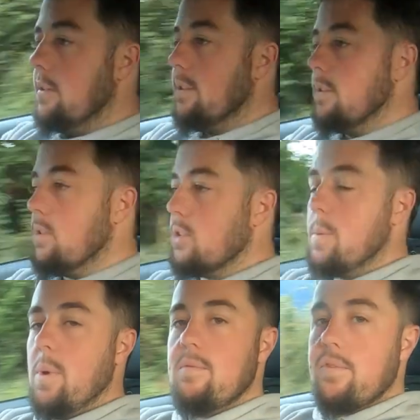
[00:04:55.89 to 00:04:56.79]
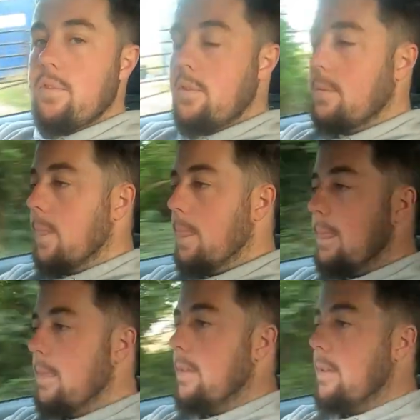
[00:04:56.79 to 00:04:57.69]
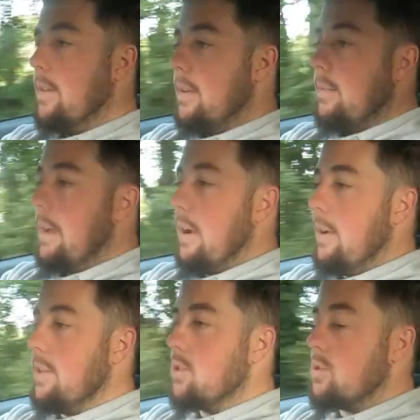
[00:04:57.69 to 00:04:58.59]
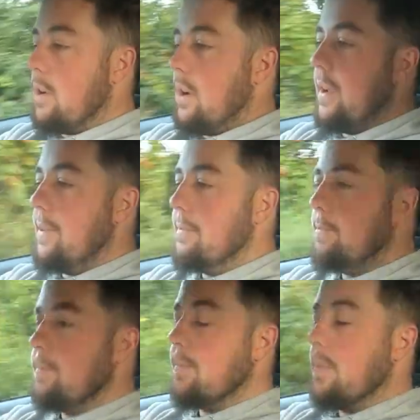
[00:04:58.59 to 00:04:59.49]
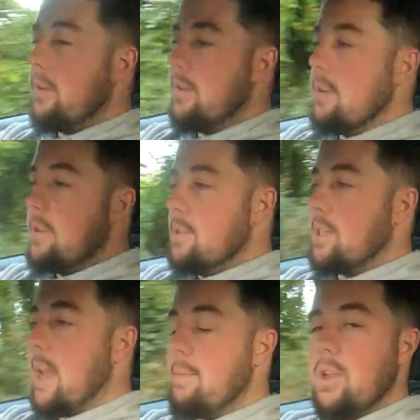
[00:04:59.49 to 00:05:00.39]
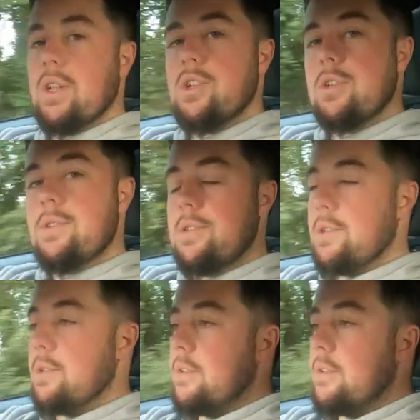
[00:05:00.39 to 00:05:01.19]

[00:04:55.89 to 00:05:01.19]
It's got some oomph. Now let's try same conditions,